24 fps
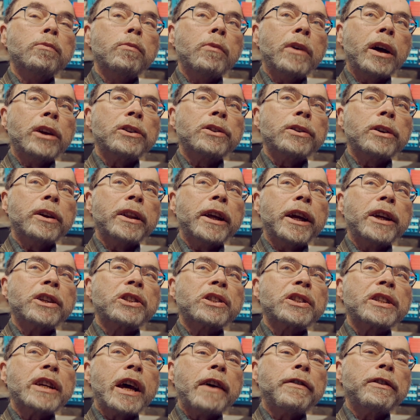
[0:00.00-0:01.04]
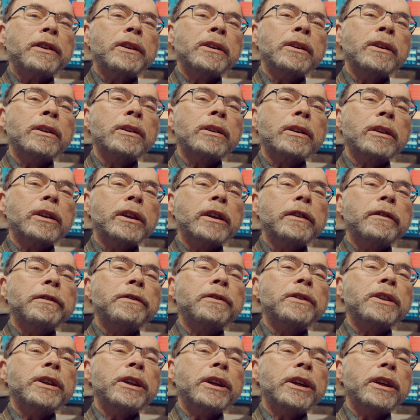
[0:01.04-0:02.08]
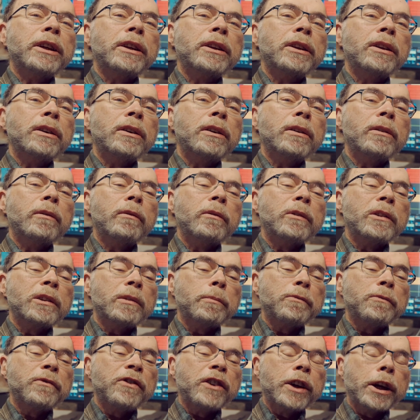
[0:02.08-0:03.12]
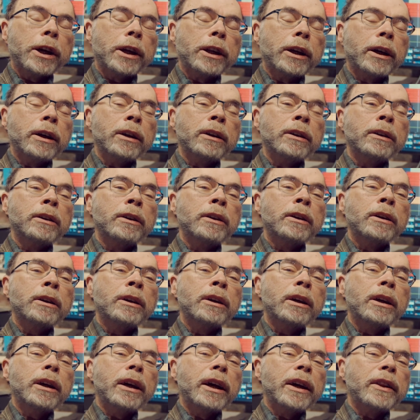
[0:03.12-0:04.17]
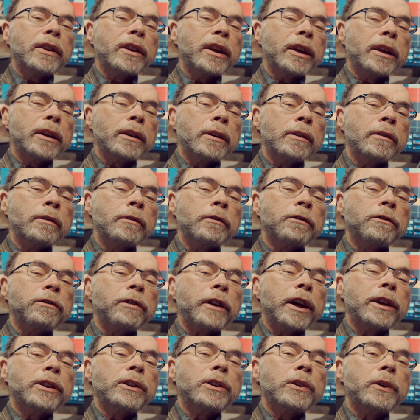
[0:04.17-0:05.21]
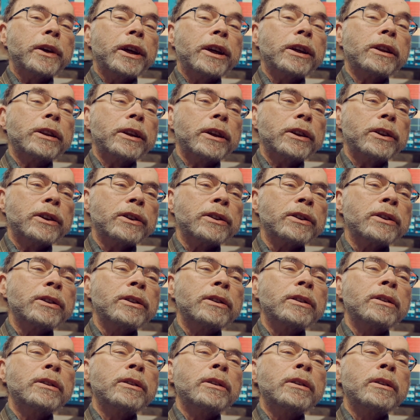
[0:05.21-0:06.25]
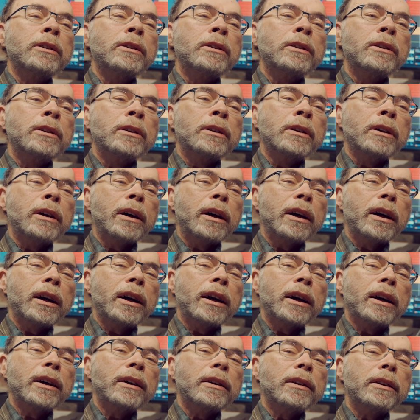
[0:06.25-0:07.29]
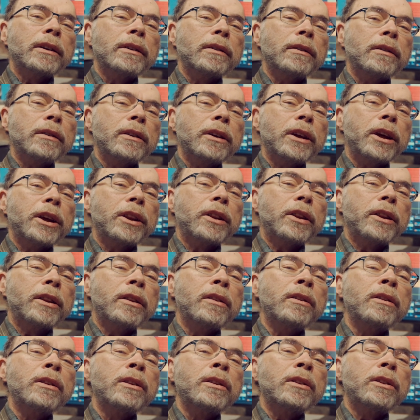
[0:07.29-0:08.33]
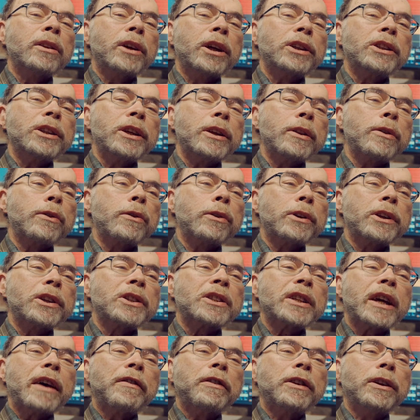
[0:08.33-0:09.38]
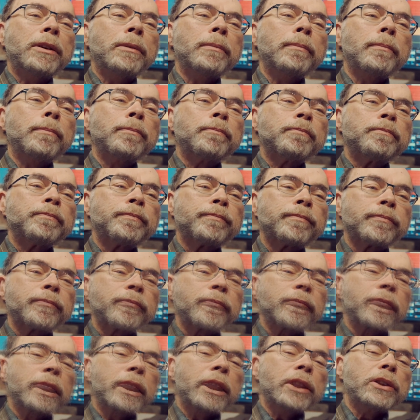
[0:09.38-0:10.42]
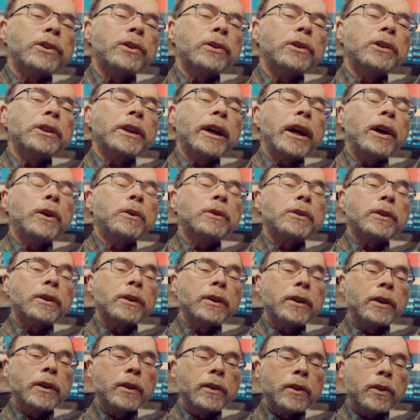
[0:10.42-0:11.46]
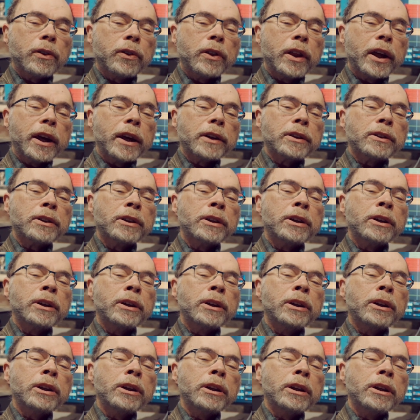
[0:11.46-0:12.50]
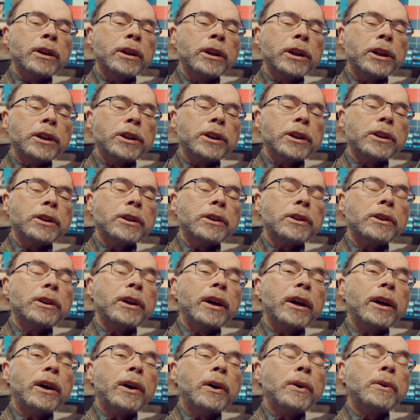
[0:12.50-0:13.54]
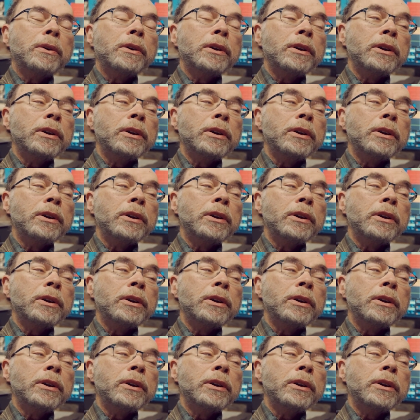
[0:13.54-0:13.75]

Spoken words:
until age 7 lived in Vienna and then fled to England in 1937. It turned out that he didn't know